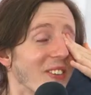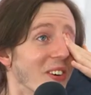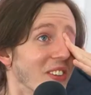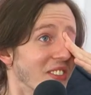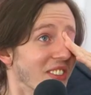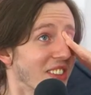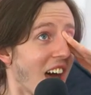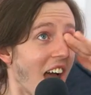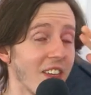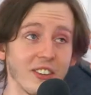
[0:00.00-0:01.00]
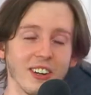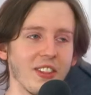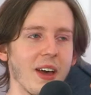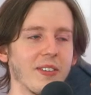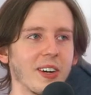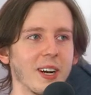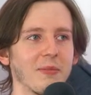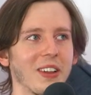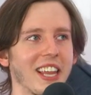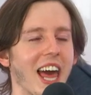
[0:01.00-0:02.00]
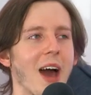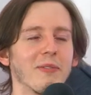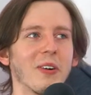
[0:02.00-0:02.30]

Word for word: well, neither of them are gonna play that